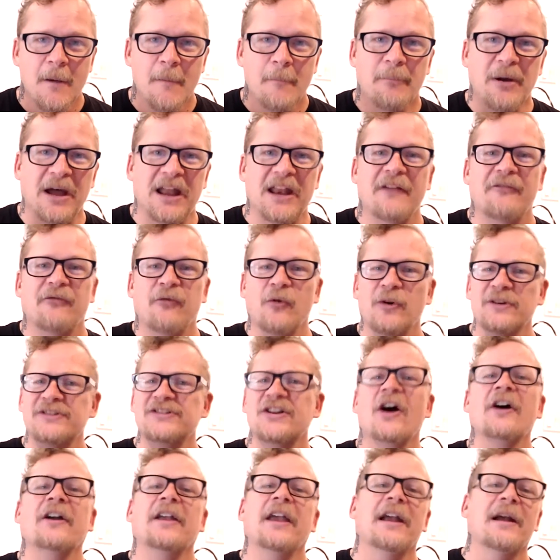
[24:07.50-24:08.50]
But if we're
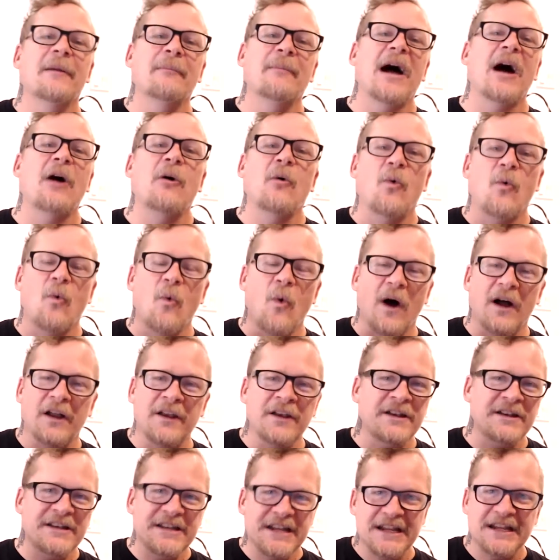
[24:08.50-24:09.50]
talking about
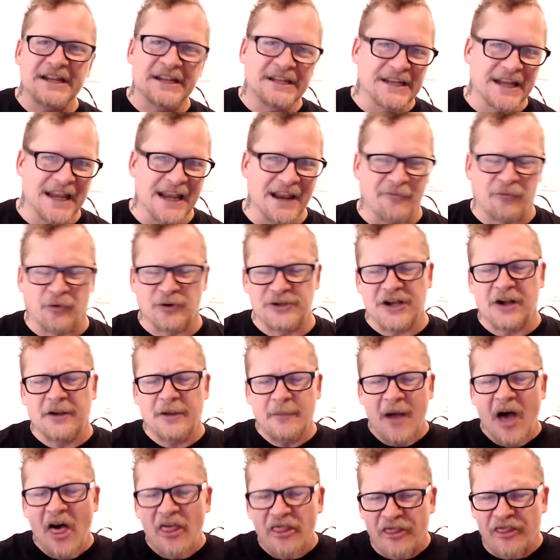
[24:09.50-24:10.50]
one D and D, if we're talking
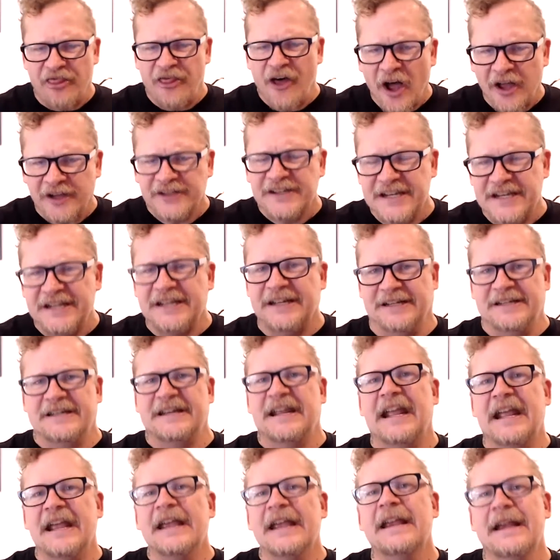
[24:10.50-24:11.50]
about the D and
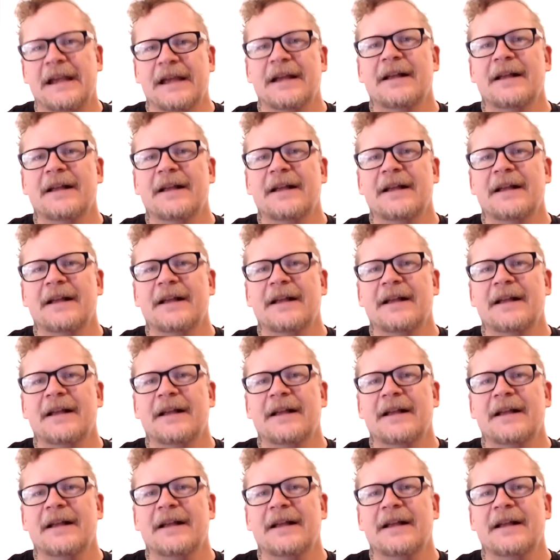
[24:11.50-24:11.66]
D,